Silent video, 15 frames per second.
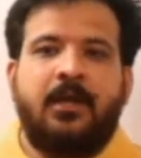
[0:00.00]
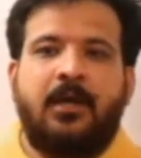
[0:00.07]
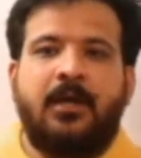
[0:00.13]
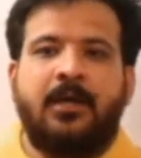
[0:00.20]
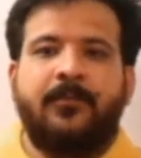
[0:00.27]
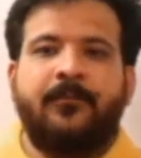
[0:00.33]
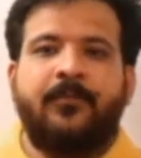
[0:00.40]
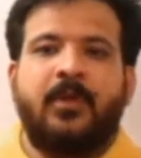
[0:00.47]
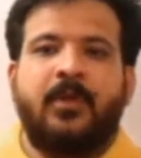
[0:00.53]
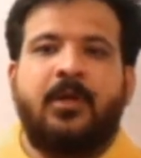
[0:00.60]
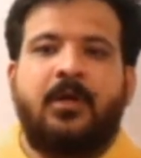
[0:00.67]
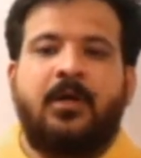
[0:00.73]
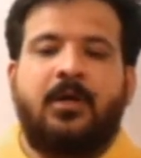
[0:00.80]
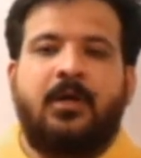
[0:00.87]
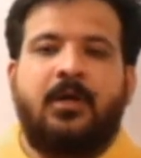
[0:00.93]

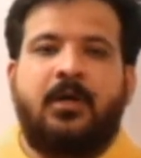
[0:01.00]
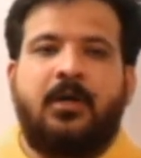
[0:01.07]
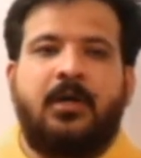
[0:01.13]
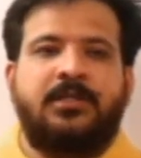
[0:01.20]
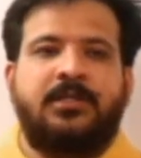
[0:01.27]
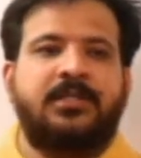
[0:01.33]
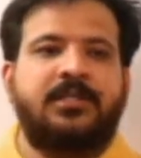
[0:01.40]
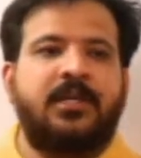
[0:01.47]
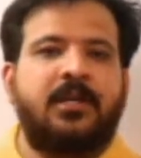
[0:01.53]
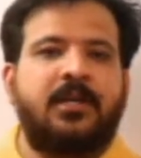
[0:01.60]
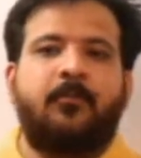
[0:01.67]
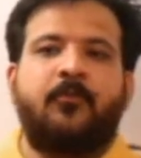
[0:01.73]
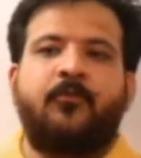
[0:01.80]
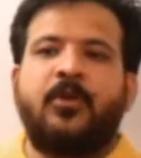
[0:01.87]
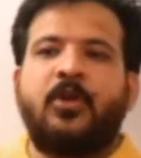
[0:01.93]
Ajay
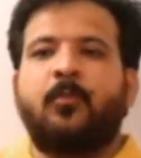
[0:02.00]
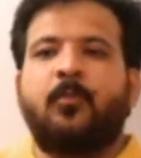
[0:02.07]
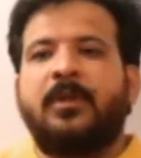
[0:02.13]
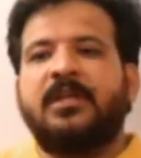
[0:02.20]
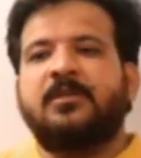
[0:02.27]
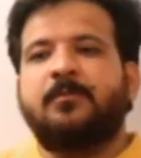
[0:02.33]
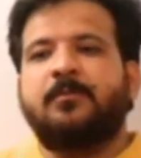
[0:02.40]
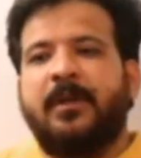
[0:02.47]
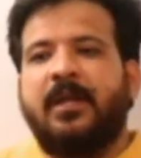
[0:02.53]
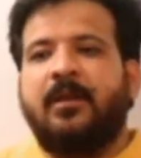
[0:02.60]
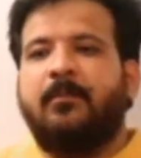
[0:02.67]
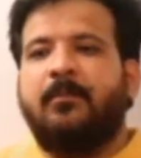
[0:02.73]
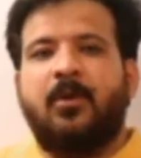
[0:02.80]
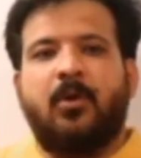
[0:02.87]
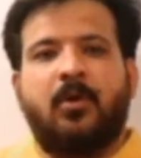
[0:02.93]
sir, will you please
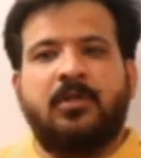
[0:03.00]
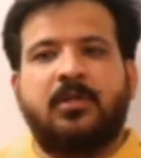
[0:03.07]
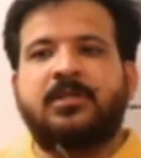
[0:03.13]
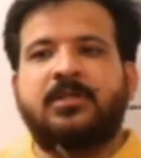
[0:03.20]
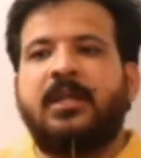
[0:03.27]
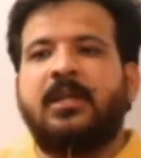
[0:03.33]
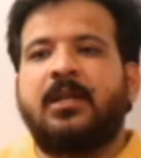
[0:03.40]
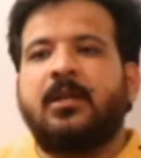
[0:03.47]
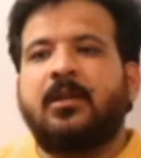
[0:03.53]
bring me on the screen?